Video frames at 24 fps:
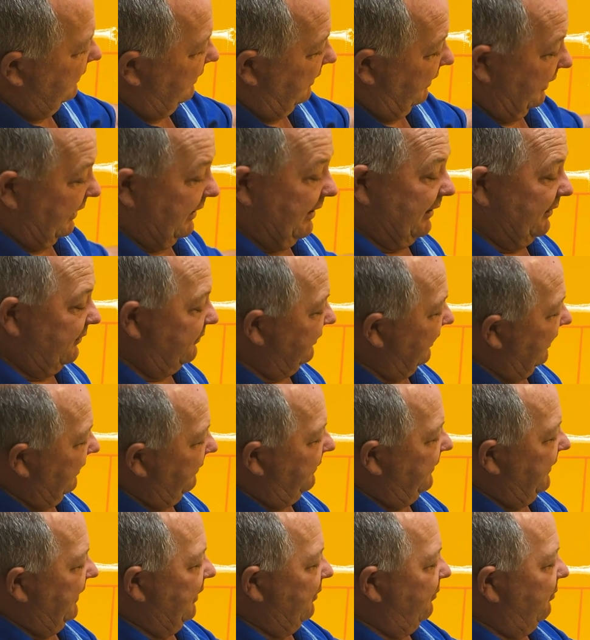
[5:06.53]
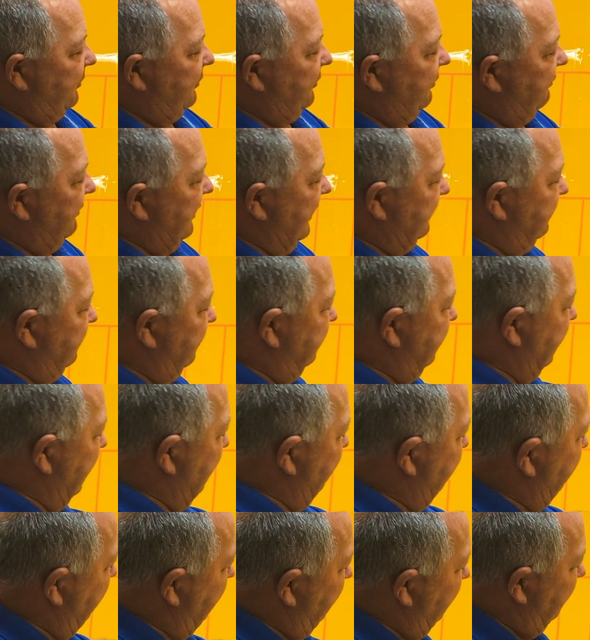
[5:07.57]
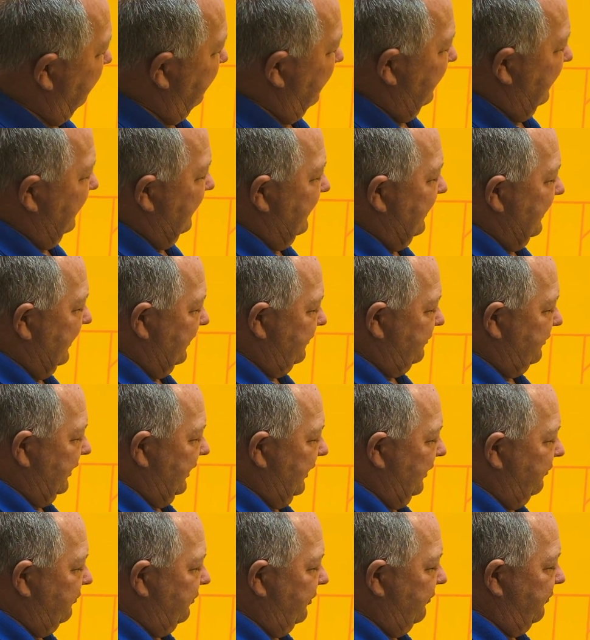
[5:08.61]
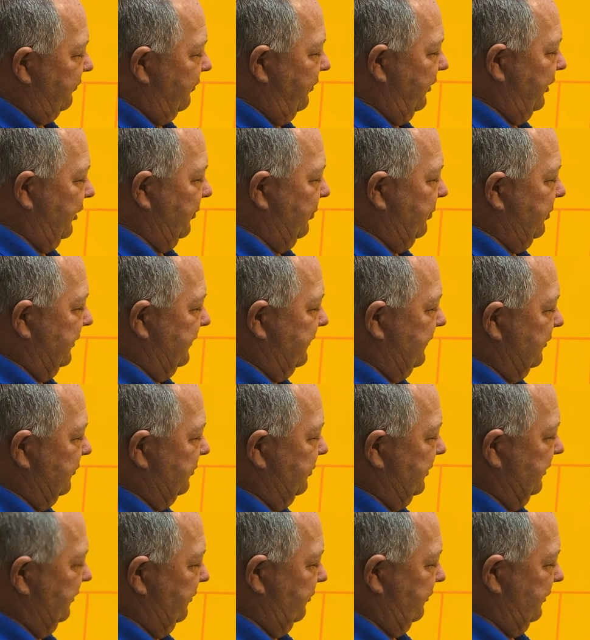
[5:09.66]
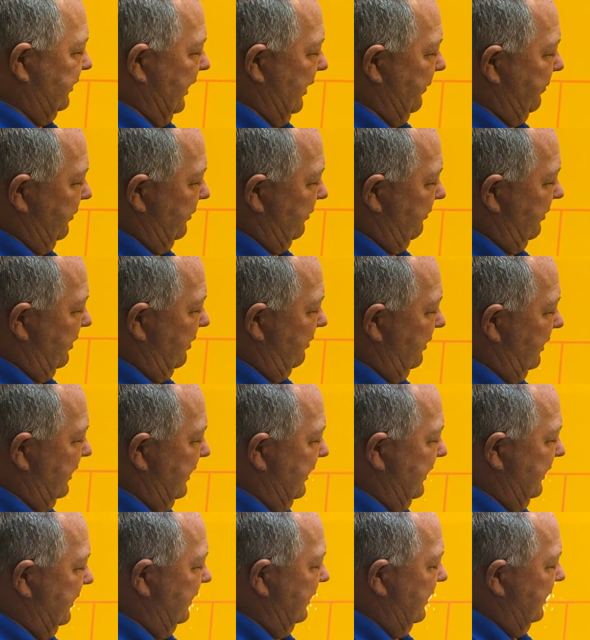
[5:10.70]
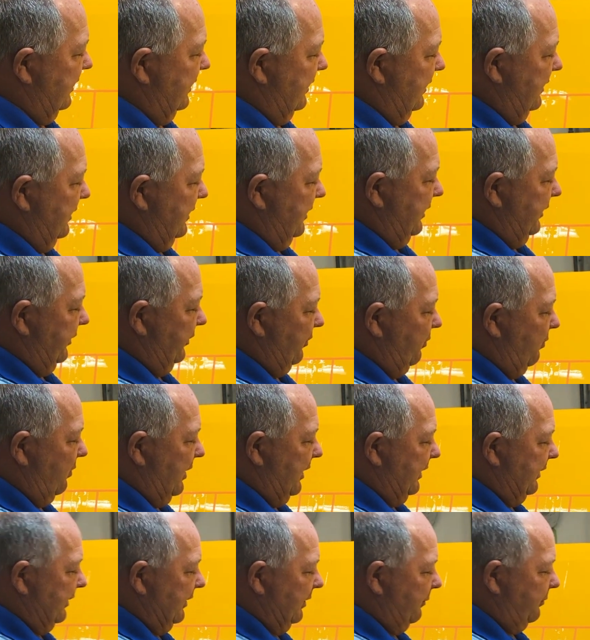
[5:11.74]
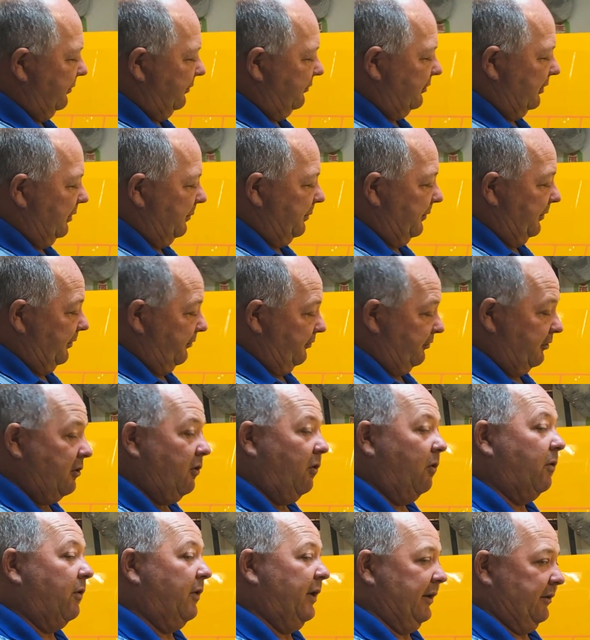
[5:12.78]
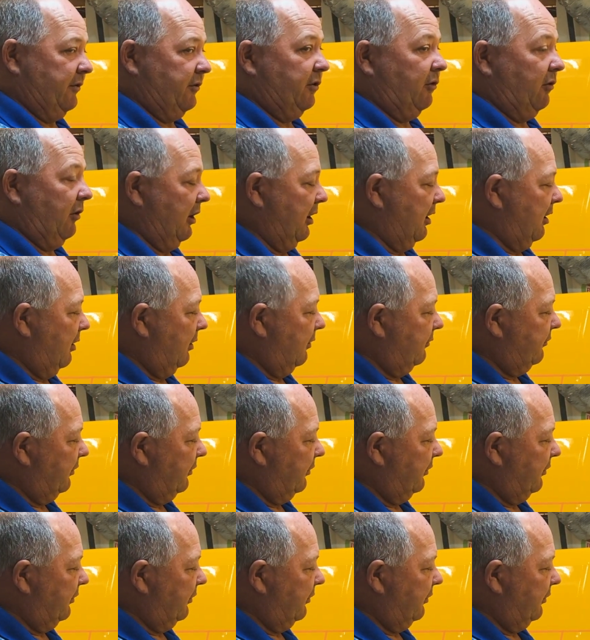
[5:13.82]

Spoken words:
Again, same thing, when you've got your tape here, it's easy for you to put this piece of tape on the wrong line and you wind up with something that's 1/4 inch too long.